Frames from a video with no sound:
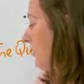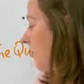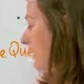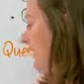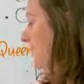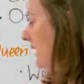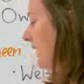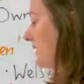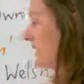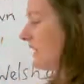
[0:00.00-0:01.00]
to be
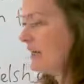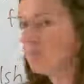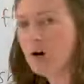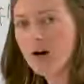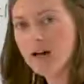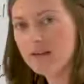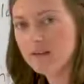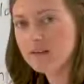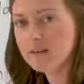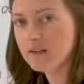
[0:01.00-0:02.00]
in Team
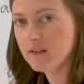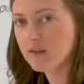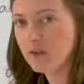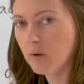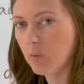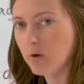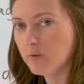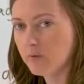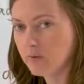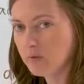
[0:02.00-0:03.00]
Ireland if they
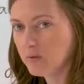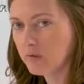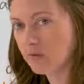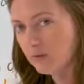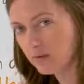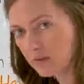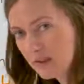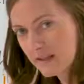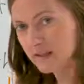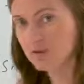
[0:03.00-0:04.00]
want. So
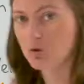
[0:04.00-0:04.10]
they get a